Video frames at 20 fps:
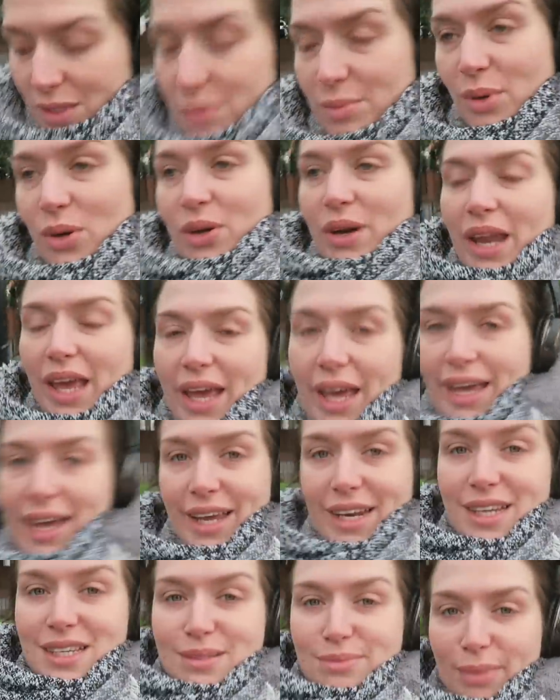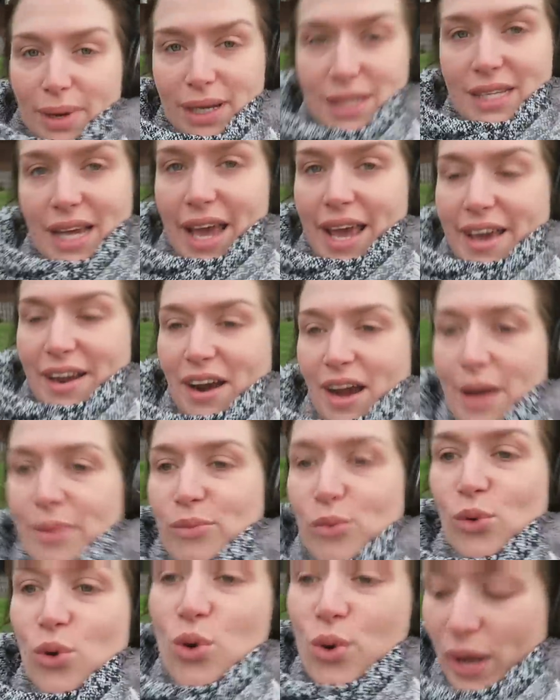Good morning, it is Monday and
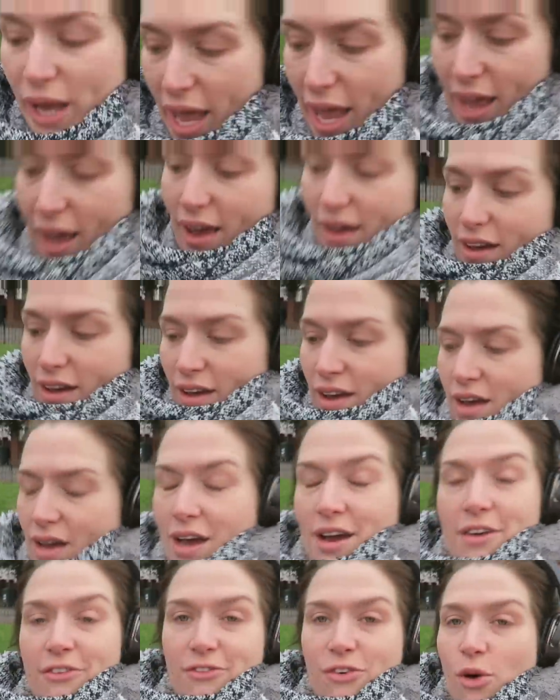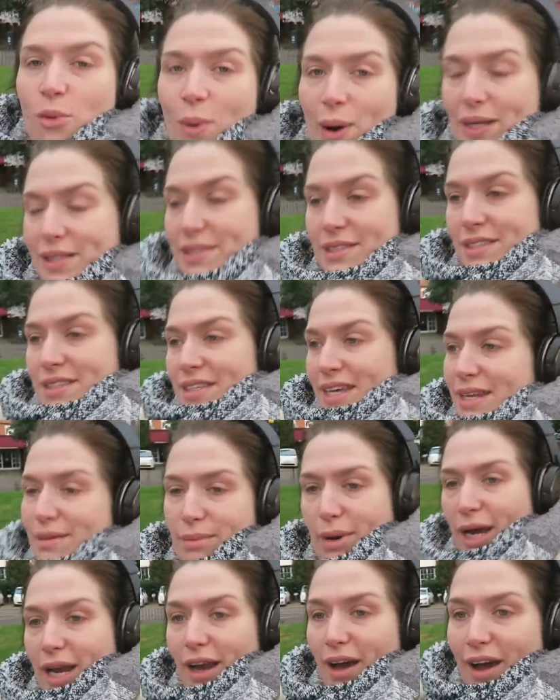I'm walking for once in
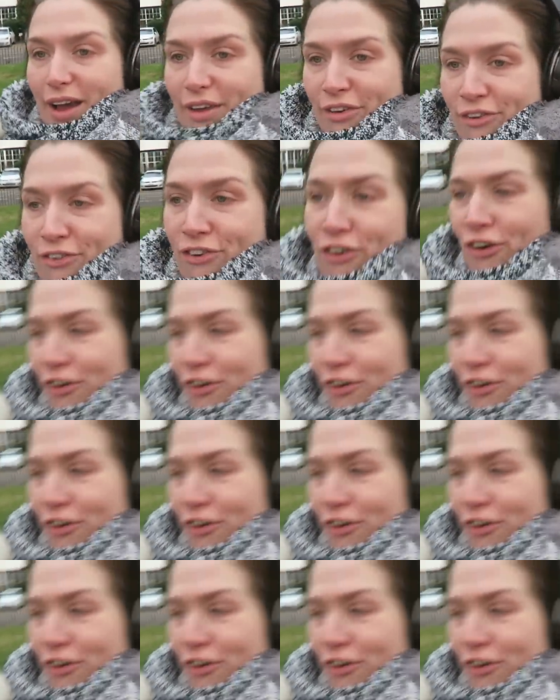my life,